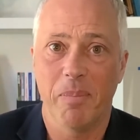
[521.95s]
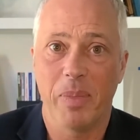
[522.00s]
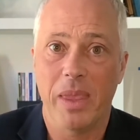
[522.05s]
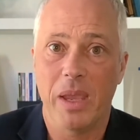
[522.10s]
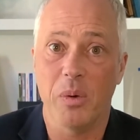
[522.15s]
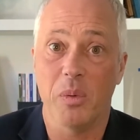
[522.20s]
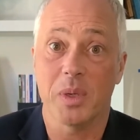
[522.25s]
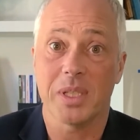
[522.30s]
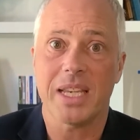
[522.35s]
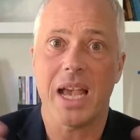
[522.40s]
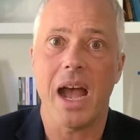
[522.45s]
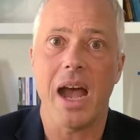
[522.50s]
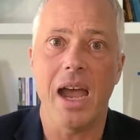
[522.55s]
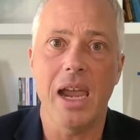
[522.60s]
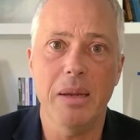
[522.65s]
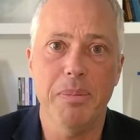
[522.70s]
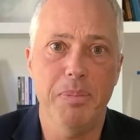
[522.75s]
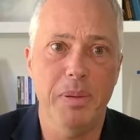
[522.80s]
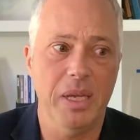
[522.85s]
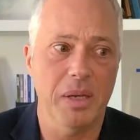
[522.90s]
It was
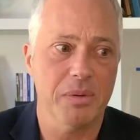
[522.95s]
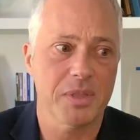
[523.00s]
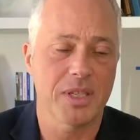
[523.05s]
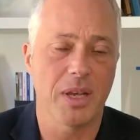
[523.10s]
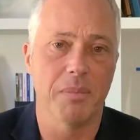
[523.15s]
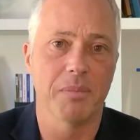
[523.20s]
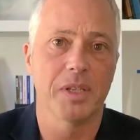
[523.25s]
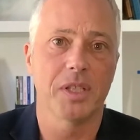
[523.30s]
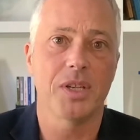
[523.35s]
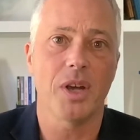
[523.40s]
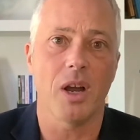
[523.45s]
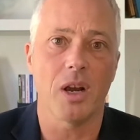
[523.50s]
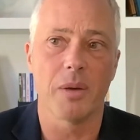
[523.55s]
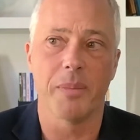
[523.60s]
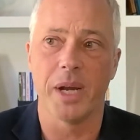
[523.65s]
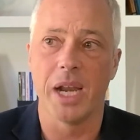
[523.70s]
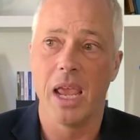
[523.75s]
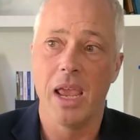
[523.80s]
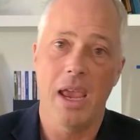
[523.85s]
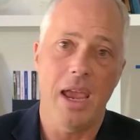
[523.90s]
hypey. It was something to talk
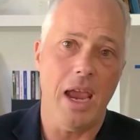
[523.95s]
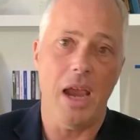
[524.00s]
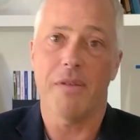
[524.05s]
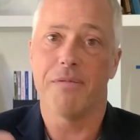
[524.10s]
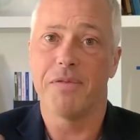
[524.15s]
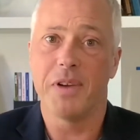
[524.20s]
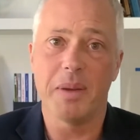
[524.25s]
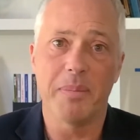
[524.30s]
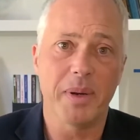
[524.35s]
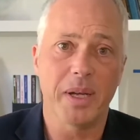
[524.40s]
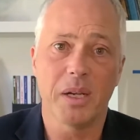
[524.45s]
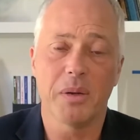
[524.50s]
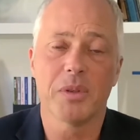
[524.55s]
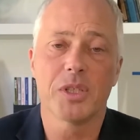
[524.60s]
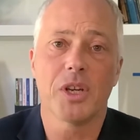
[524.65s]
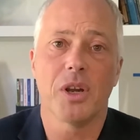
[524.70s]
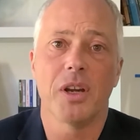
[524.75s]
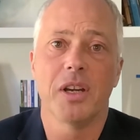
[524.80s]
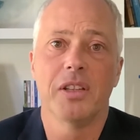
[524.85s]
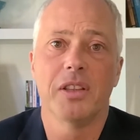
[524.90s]
about. Everybody
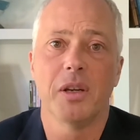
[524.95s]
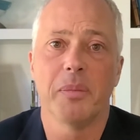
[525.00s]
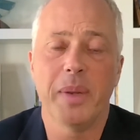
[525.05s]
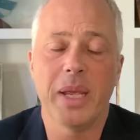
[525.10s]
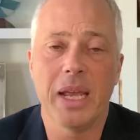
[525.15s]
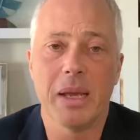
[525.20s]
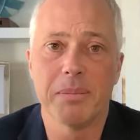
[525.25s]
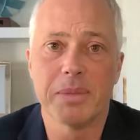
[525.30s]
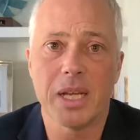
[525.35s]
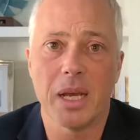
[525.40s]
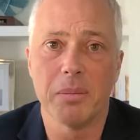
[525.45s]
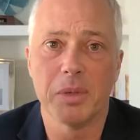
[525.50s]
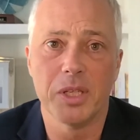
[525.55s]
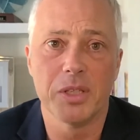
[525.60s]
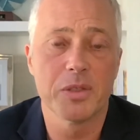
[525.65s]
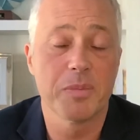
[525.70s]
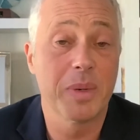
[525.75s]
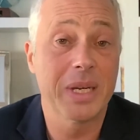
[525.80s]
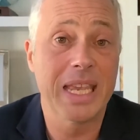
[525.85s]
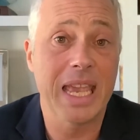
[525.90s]
was earning their
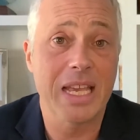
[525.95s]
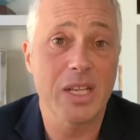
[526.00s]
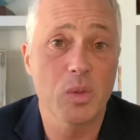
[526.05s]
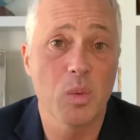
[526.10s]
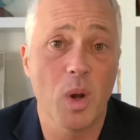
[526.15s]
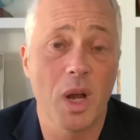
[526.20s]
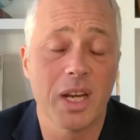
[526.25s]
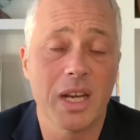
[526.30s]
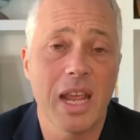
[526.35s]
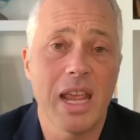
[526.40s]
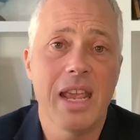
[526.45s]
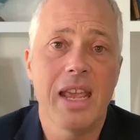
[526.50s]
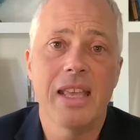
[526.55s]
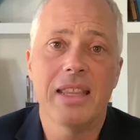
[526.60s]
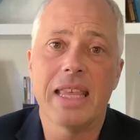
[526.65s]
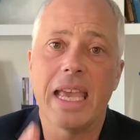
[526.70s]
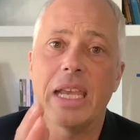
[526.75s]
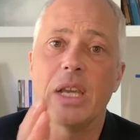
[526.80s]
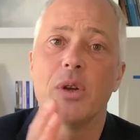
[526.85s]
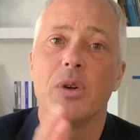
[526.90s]
BMWs. But guess what?
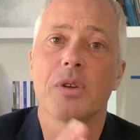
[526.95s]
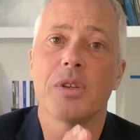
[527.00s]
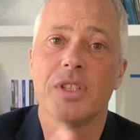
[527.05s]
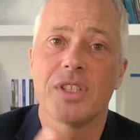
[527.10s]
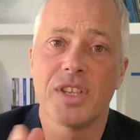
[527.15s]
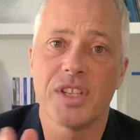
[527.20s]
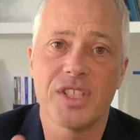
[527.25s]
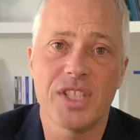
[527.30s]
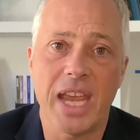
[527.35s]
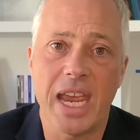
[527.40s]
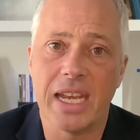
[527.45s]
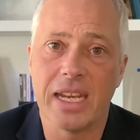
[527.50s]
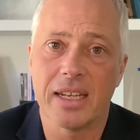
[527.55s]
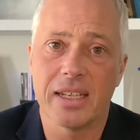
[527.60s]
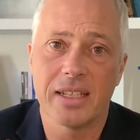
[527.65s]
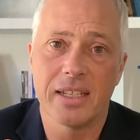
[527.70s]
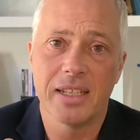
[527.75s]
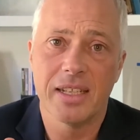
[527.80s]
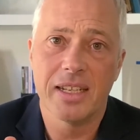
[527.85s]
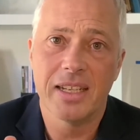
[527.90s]
They couldn't sustain
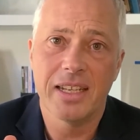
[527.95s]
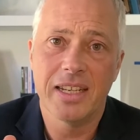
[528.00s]
it.